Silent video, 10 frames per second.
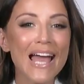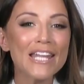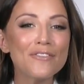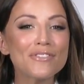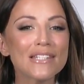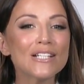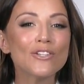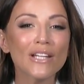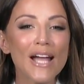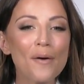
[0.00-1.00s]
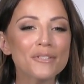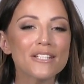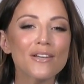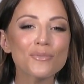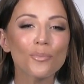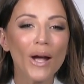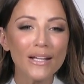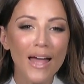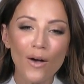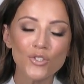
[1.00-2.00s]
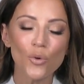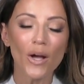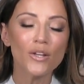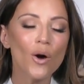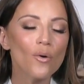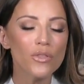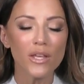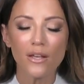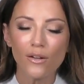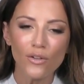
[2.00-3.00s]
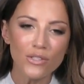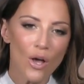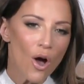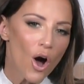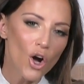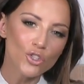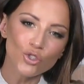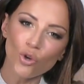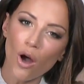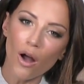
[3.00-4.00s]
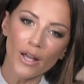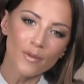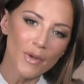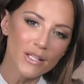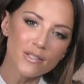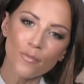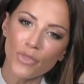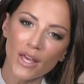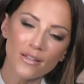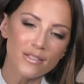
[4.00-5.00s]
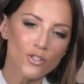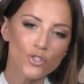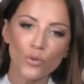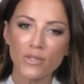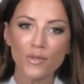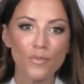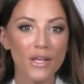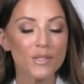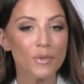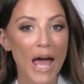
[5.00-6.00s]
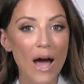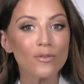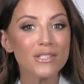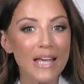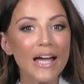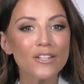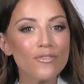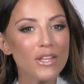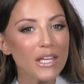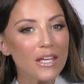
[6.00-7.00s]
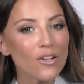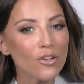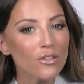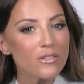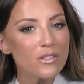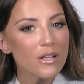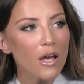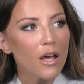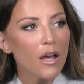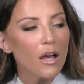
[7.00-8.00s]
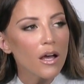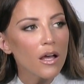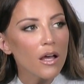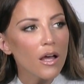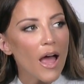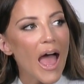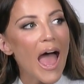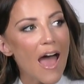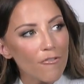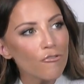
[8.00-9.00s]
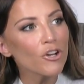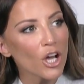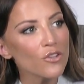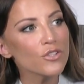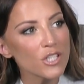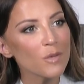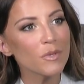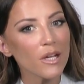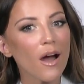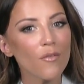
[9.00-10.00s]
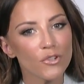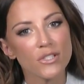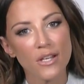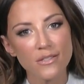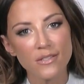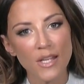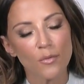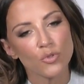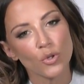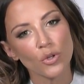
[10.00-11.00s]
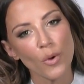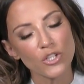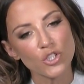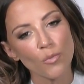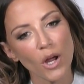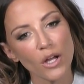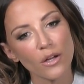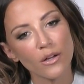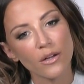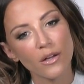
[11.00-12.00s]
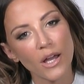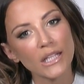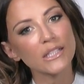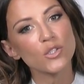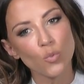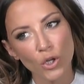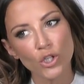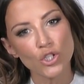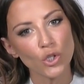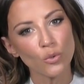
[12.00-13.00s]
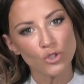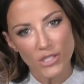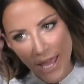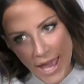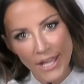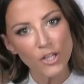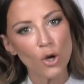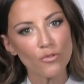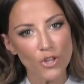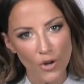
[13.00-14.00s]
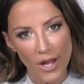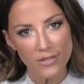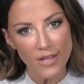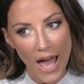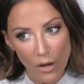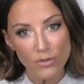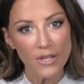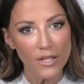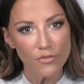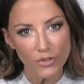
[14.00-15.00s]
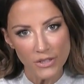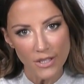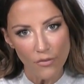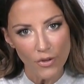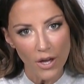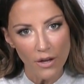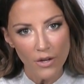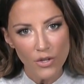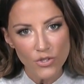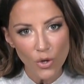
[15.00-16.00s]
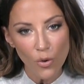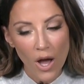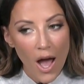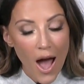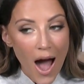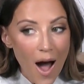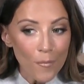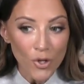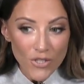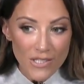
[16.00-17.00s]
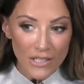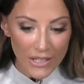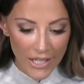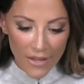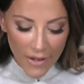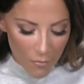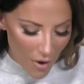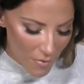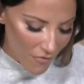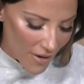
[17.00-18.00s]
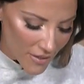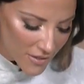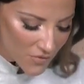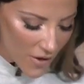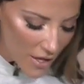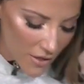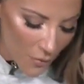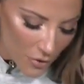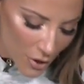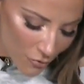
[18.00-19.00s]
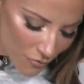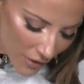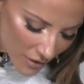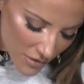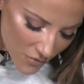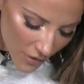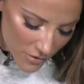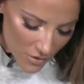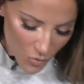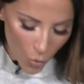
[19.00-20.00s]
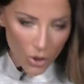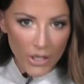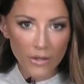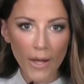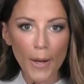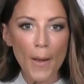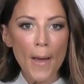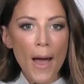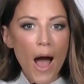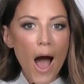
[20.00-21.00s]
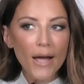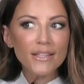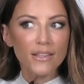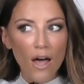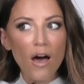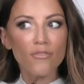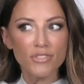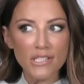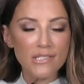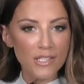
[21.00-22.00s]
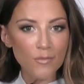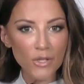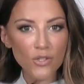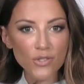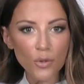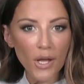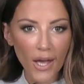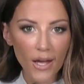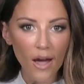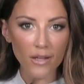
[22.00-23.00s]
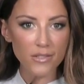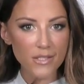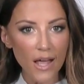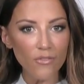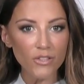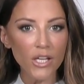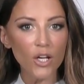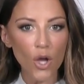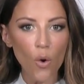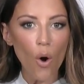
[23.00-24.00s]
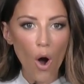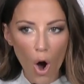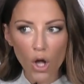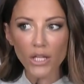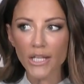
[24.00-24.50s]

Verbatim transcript: NFC looking how it does right now, so I know the Eagles are strong and made some things and are doing some things, but outside of the Eagles, every other team in the conference has the same sort of question mark at least one or two just hanging over their heads outside of Philadelphia. So personally, like if I'm baking cereal, I was baking this morning, like I'd love to see Minnesota hang on to Dalvin and go all